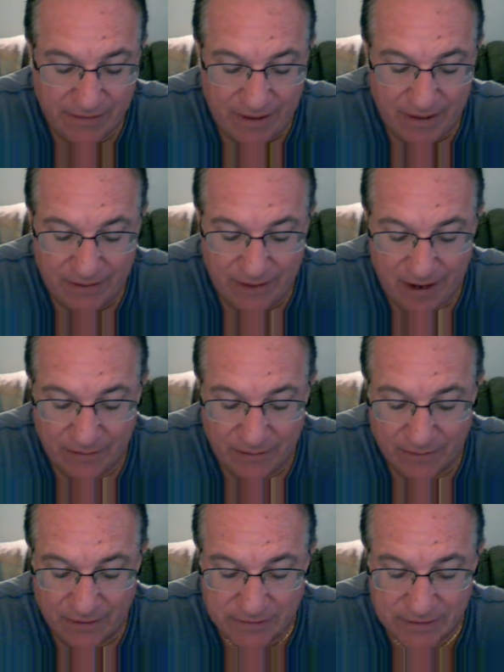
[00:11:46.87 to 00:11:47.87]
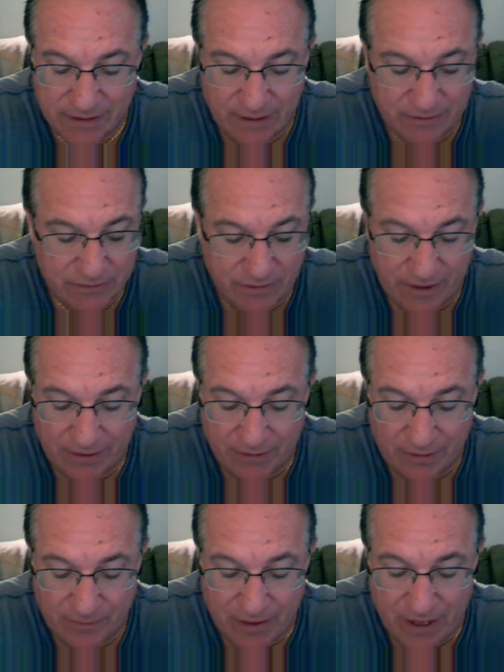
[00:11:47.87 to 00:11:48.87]
8, 9 runs on
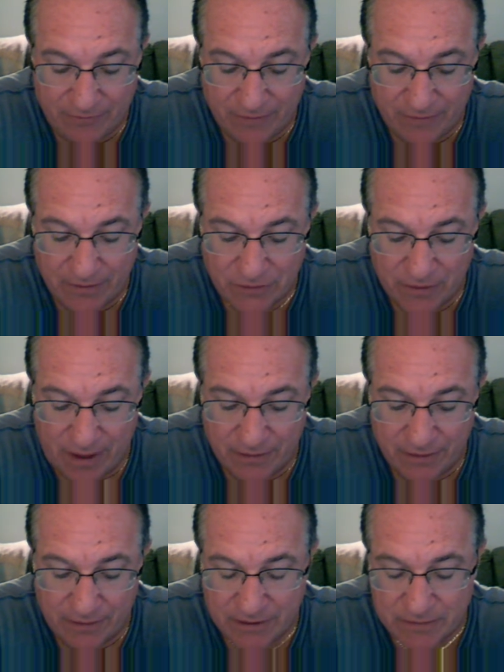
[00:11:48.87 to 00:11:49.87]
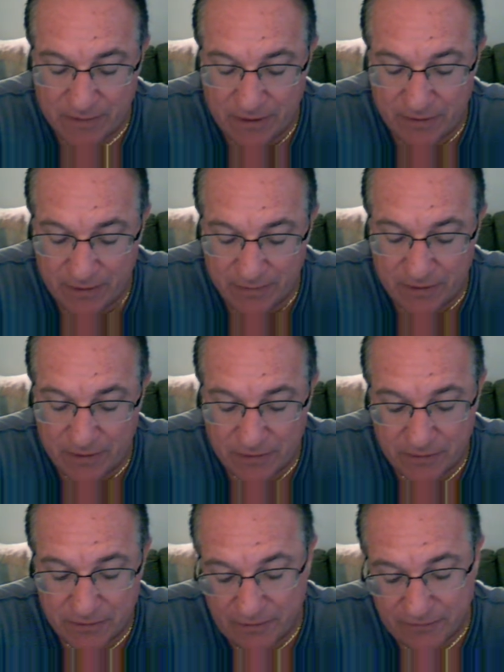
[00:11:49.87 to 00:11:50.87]
Toronto. But I figure Toronto against Montgomery
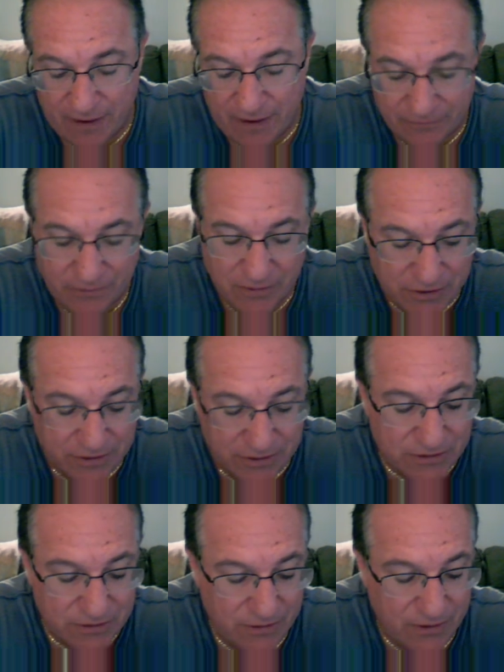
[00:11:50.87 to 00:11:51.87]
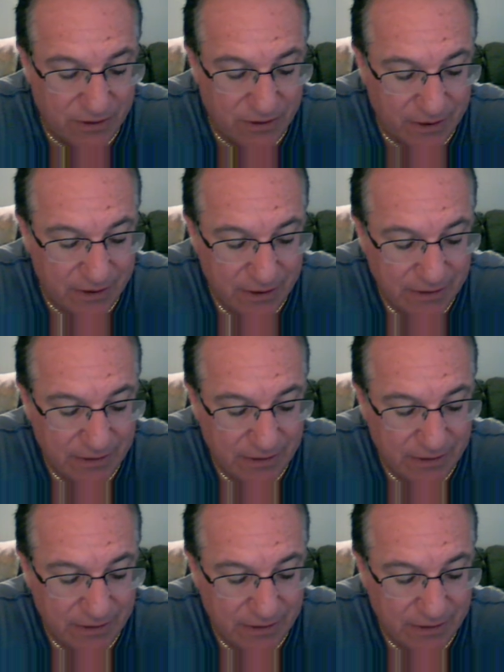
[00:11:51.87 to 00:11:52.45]
with 3.54 is going to score.